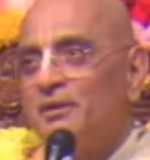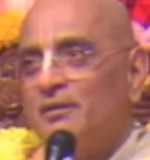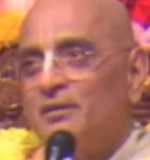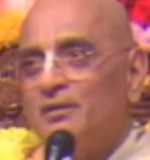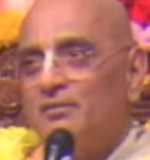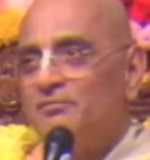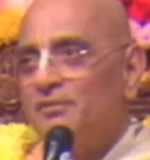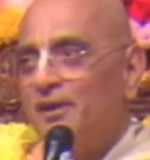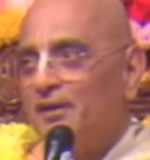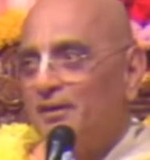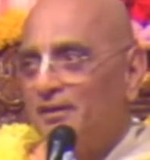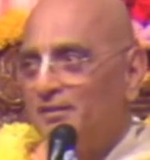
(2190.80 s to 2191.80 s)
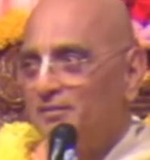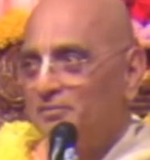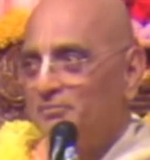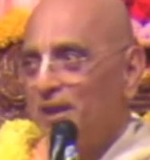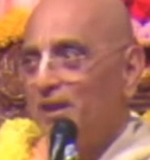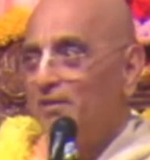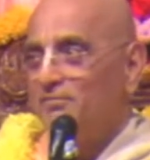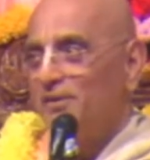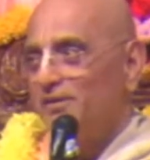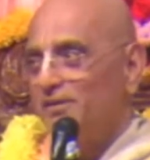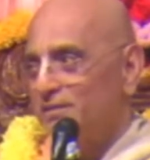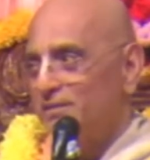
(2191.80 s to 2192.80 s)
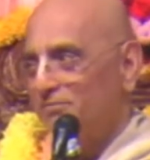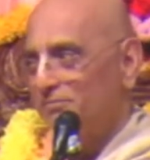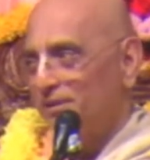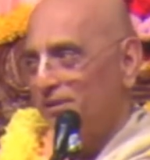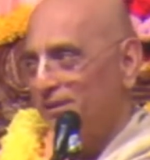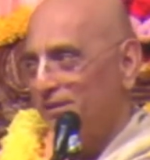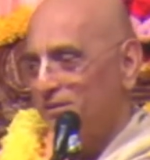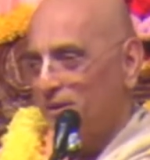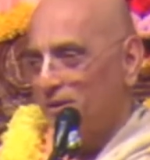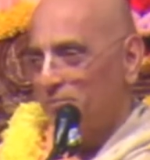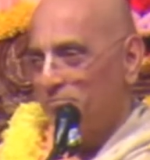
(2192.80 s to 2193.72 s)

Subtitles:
very heavy stuff at that time.